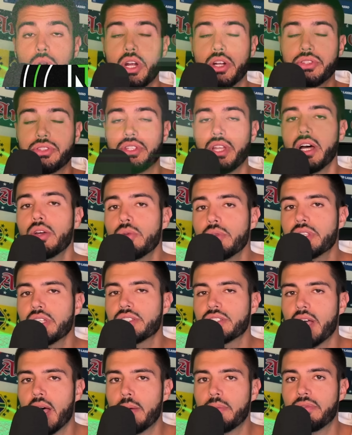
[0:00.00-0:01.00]
are done with the
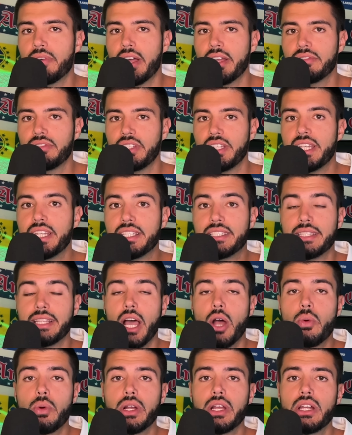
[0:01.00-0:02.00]
top five leagues.
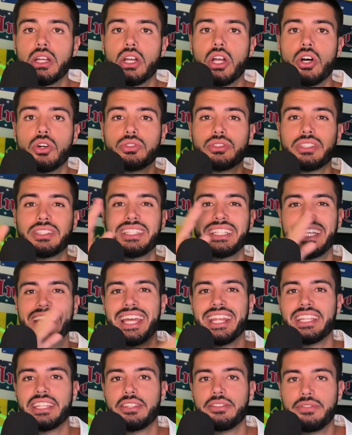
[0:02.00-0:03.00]
Now we're going to go to the
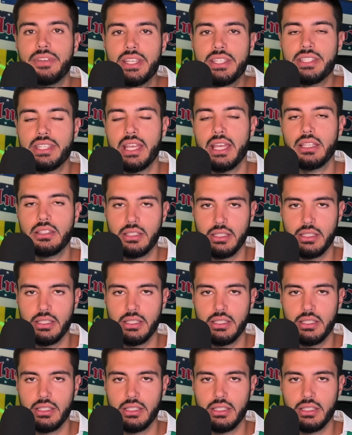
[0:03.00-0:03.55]
Eredivisie,